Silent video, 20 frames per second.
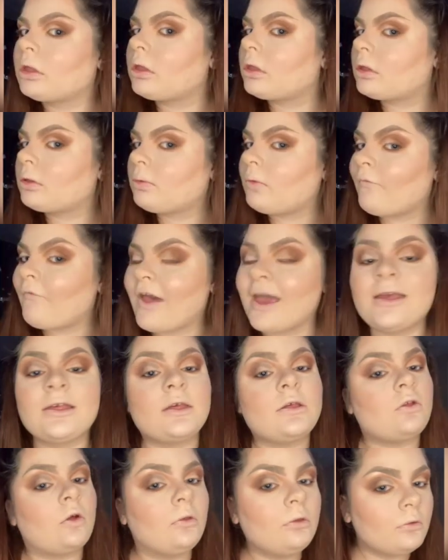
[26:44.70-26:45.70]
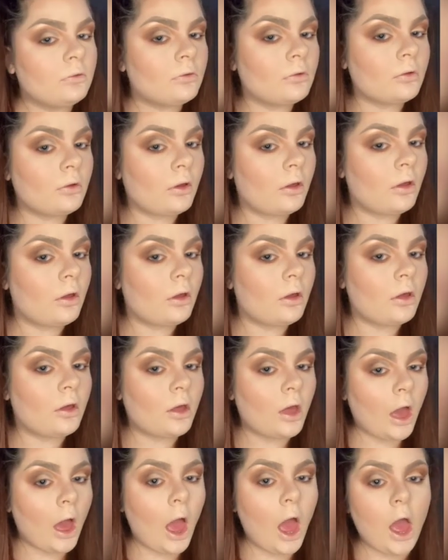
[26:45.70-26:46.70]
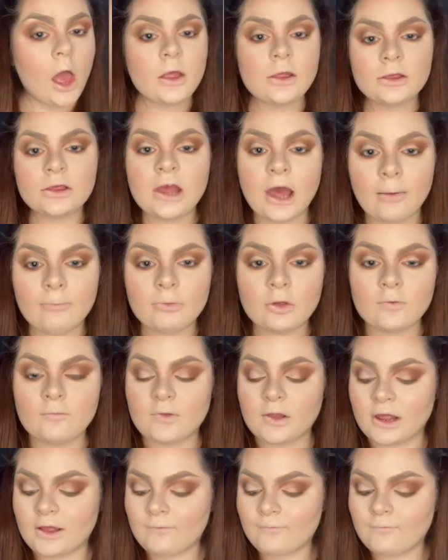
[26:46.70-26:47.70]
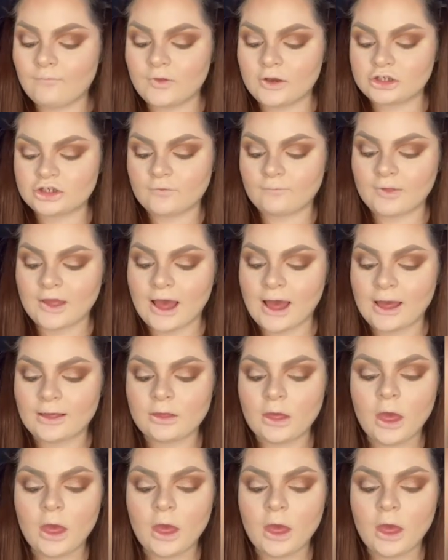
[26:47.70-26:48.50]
The face is done. Time to really finish off the eyes.